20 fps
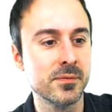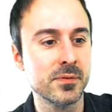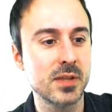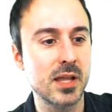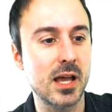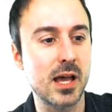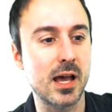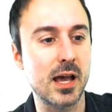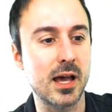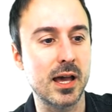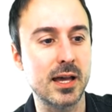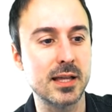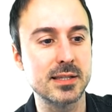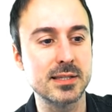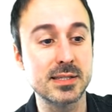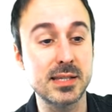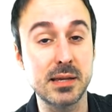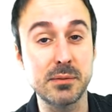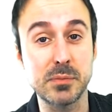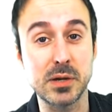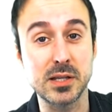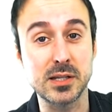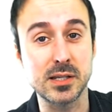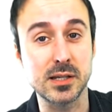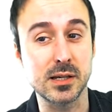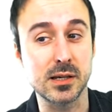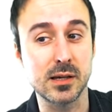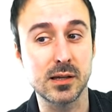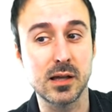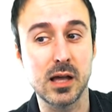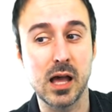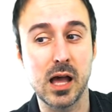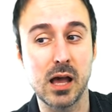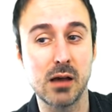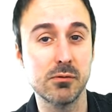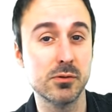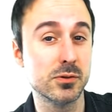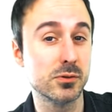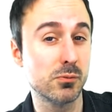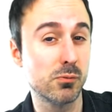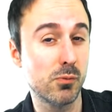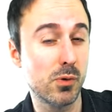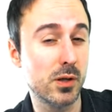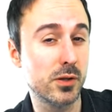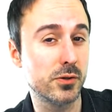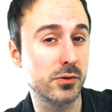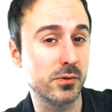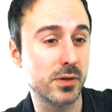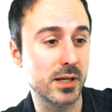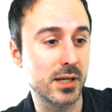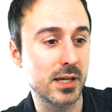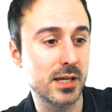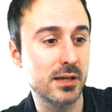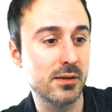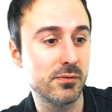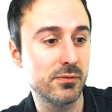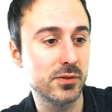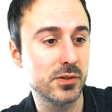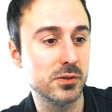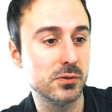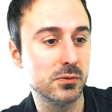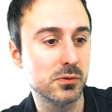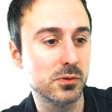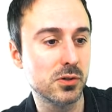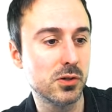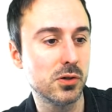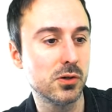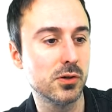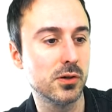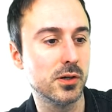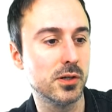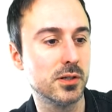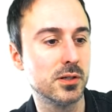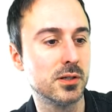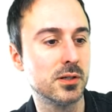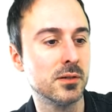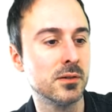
Uh, and same idea, I was wondering if you could,